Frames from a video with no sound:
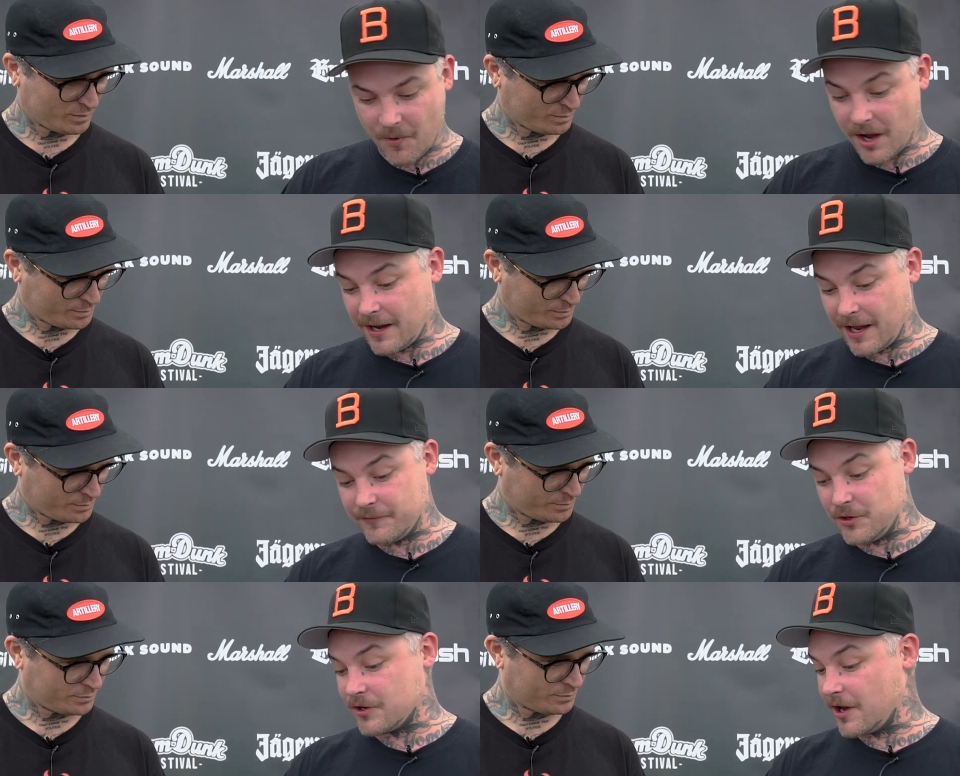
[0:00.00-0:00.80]
Speaker 1: what
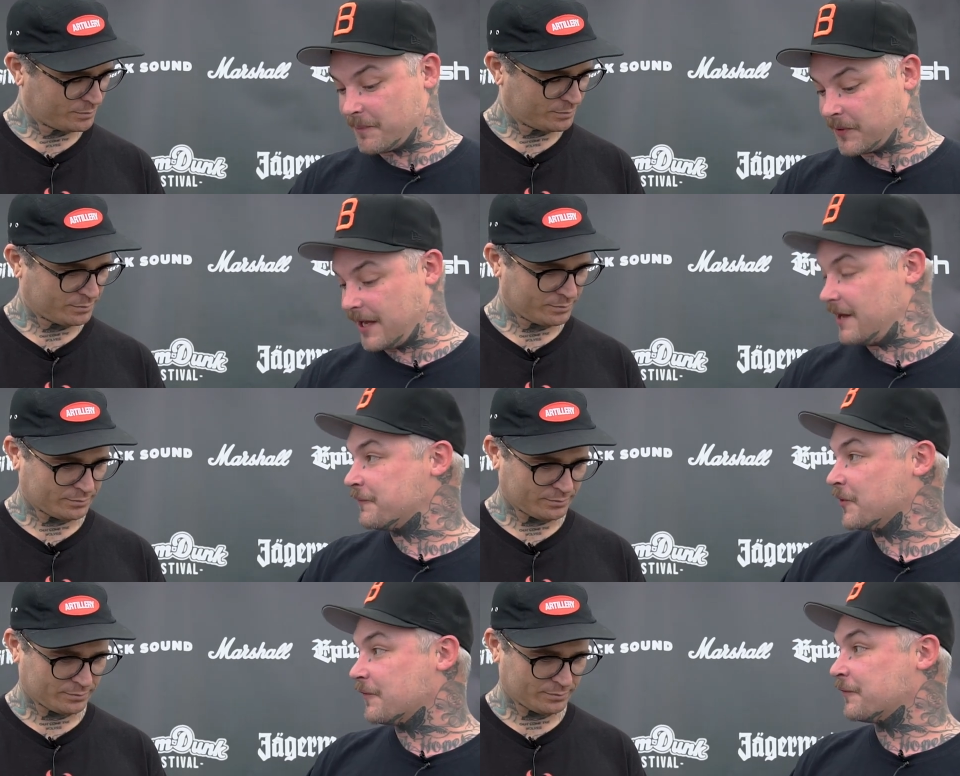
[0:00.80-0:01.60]
have you got
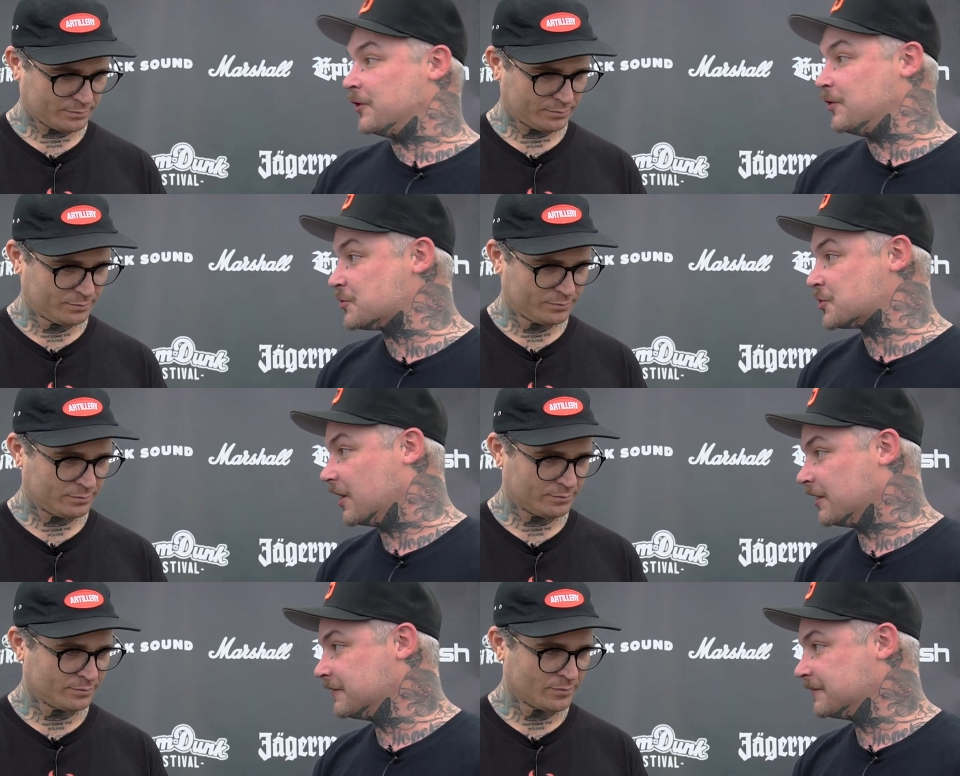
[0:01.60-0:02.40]
planned for the
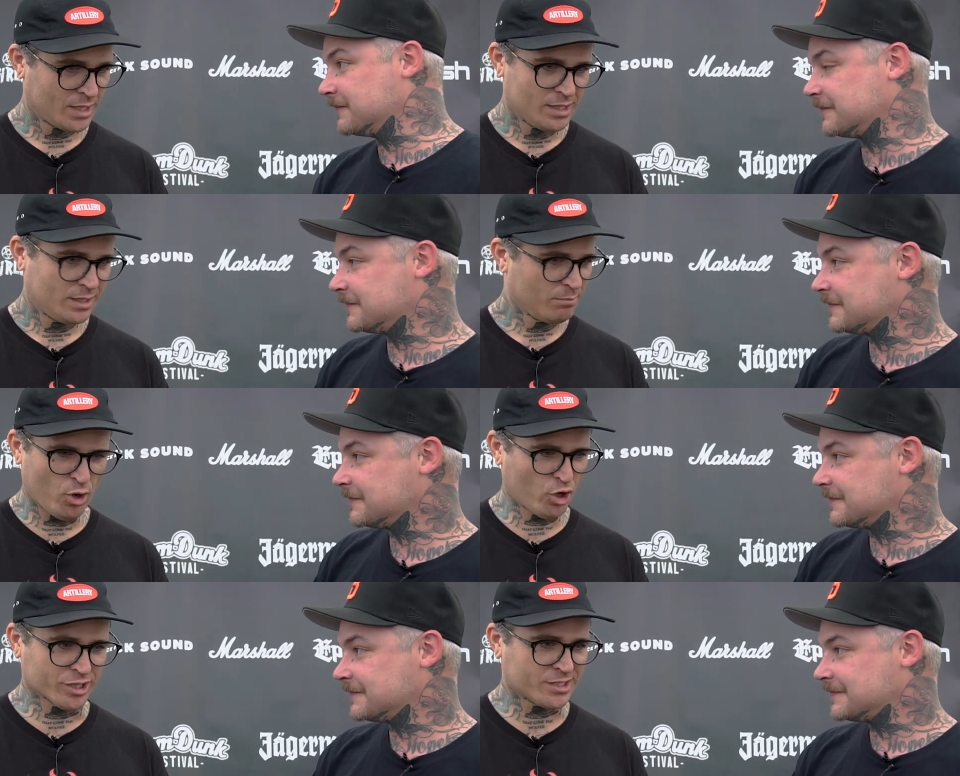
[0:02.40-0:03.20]
future?
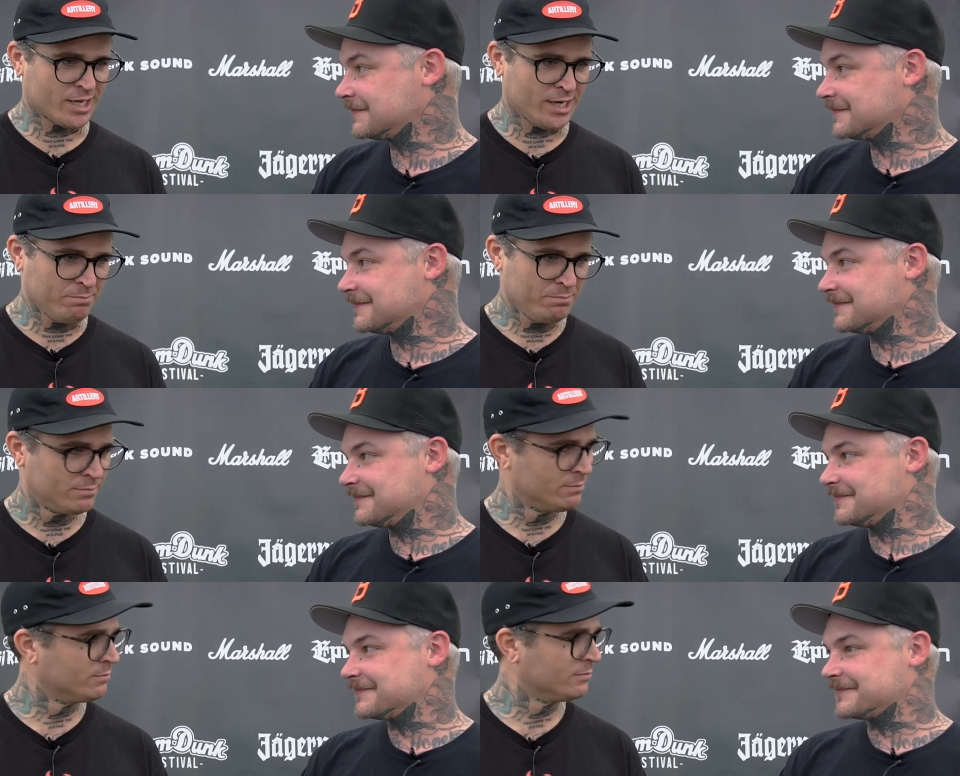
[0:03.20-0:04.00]
More of the same.